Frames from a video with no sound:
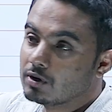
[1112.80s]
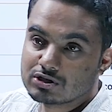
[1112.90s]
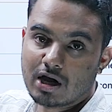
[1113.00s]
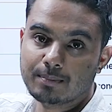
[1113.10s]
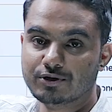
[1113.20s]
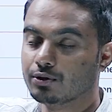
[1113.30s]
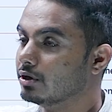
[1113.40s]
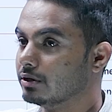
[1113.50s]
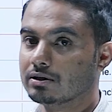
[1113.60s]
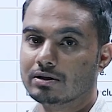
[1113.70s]
was observed
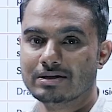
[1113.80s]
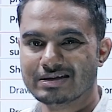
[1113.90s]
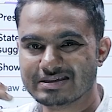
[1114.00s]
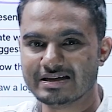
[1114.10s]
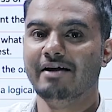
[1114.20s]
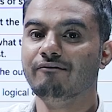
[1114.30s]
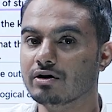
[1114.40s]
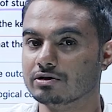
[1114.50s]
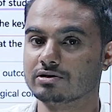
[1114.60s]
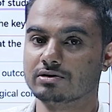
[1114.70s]
that. Same
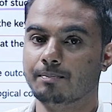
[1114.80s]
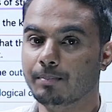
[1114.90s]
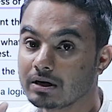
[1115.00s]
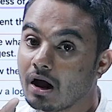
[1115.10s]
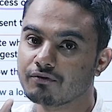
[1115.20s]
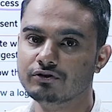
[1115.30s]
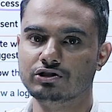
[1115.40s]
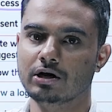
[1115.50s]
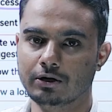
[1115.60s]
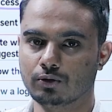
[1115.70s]
words, but
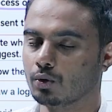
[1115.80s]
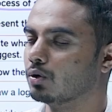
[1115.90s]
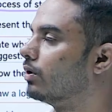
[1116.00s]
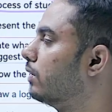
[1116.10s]
official in tone.